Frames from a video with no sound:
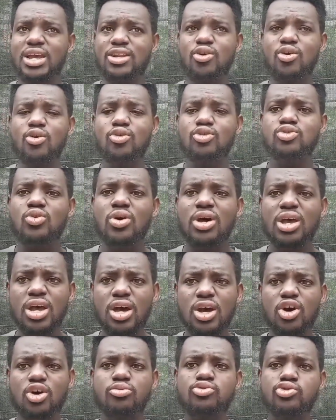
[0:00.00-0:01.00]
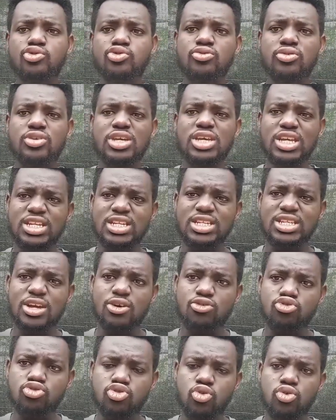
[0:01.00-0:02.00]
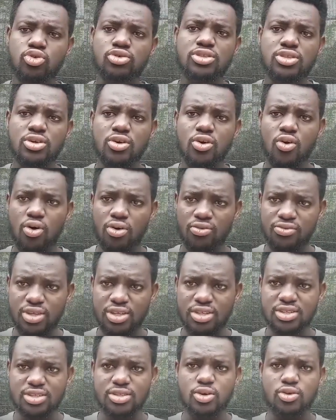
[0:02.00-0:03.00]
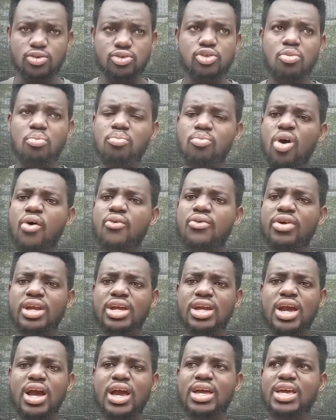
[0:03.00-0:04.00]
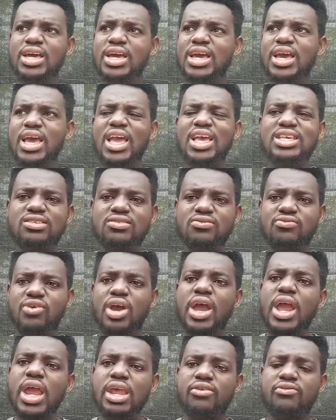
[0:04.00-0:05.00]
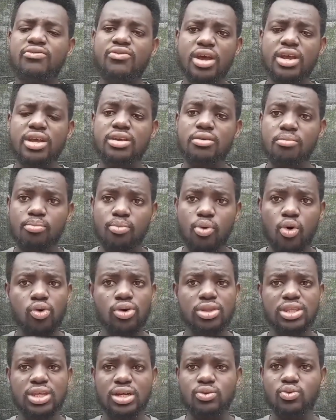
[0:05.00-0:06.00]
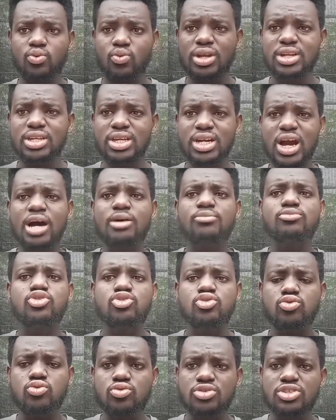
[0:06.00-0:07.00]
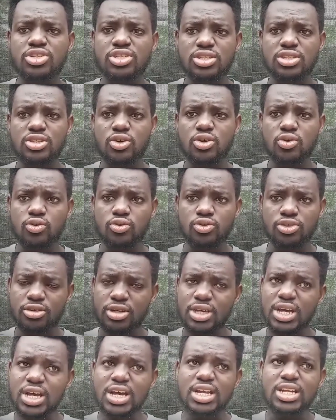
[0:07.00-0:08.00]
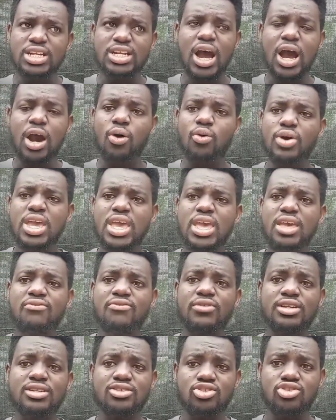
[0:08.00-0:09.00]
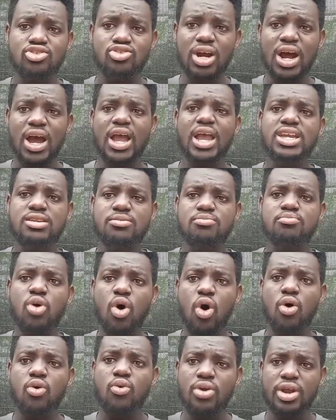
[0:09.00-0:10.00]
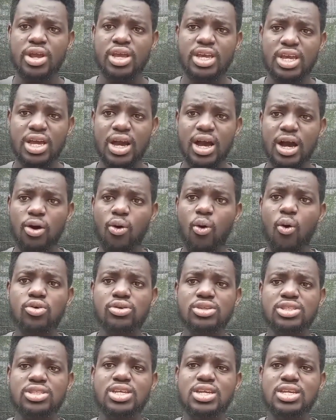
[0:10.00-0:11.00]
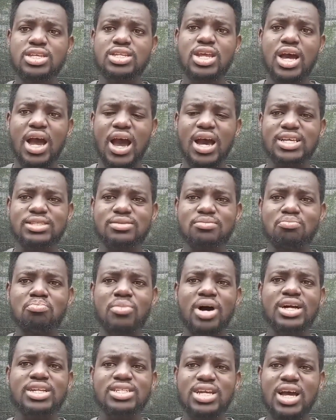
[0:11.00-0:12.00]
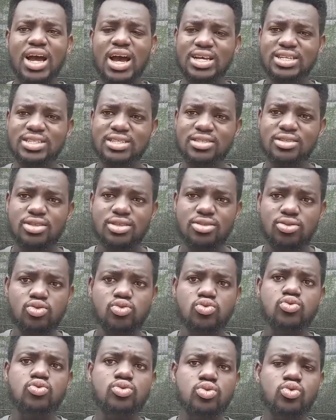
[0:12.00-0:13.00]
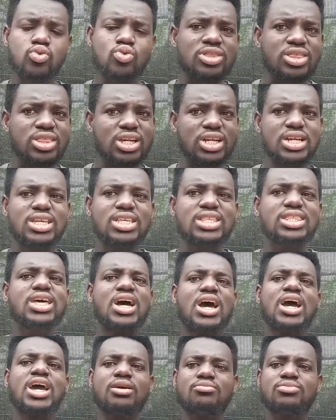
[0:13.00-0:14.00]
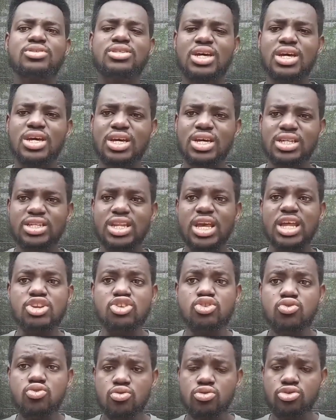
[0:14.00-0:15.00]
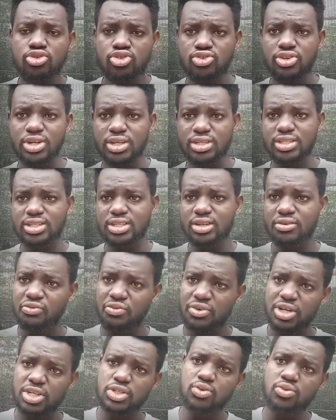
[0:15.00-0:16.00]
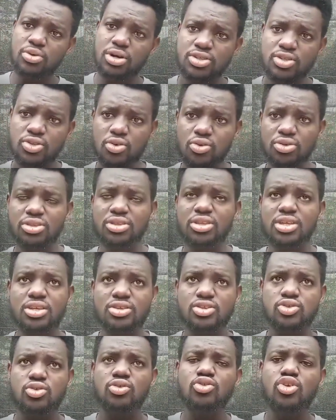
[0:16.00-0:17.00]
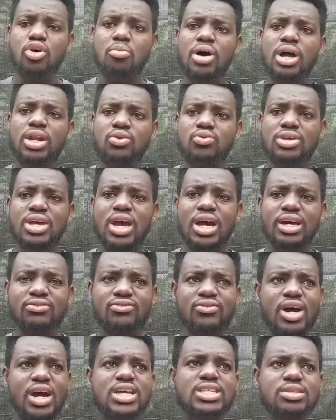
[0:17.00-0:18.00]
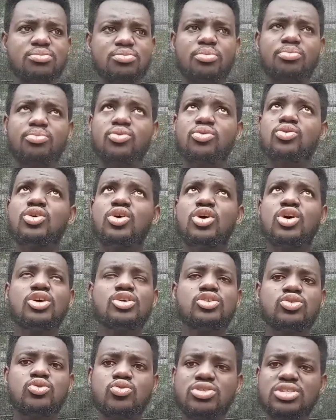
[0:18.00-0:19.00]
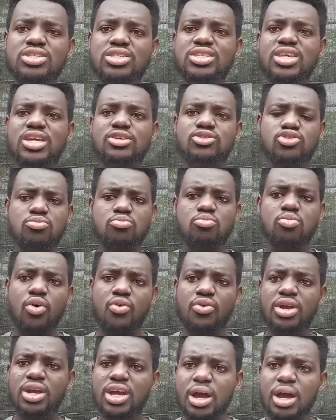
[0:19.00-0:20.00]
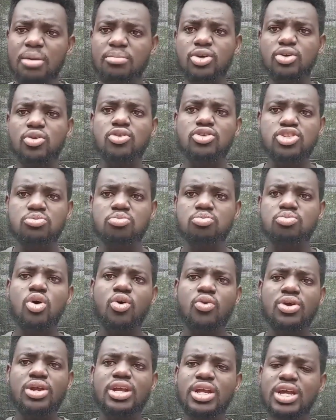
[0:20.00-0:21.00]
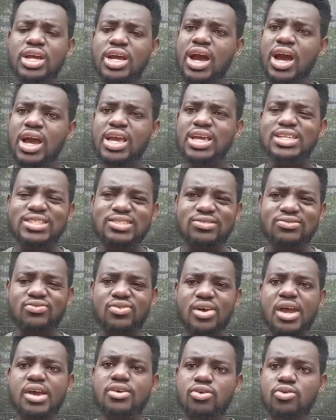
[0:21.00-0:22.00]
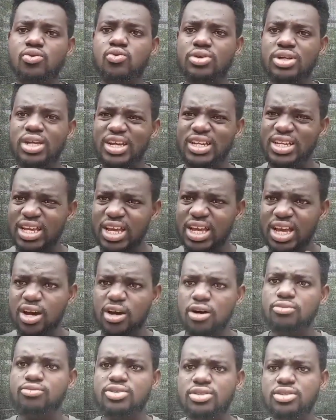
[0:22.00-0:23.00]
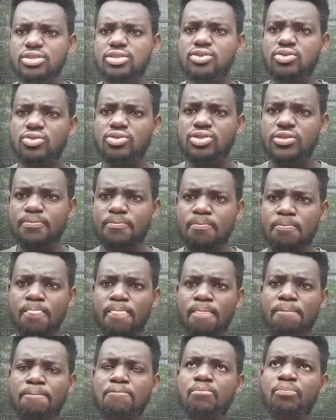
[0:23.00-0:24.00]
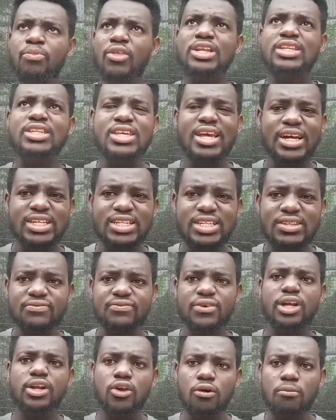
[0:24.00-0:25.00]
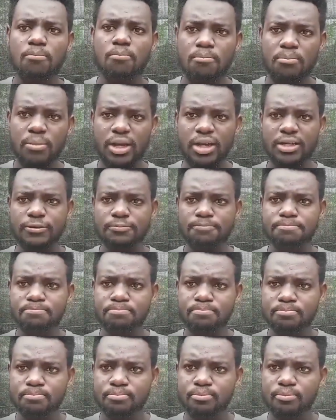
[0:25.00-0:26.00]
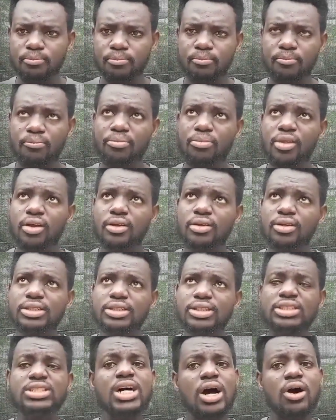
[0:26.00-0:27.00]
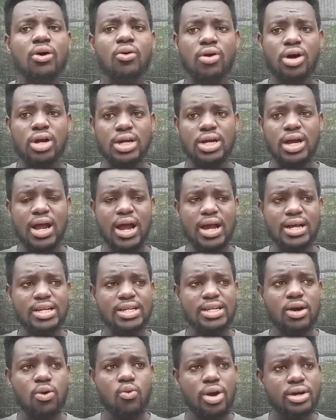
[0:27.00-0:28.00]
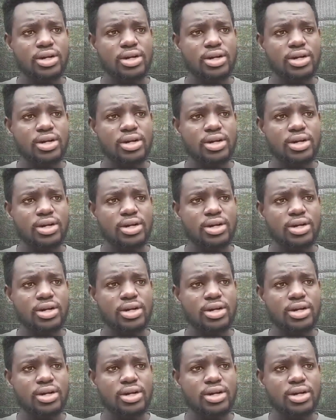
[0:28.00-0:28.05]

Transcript: and also helps in the growth of the snails. So moringa is very important when it comes to snails. Now, even dried moringa contain as much as 2 to 3 times the nutrients the fresh ones contain. So normally we advise people to stick to moringa because moringa is very good and it helps snails in their development. Now, another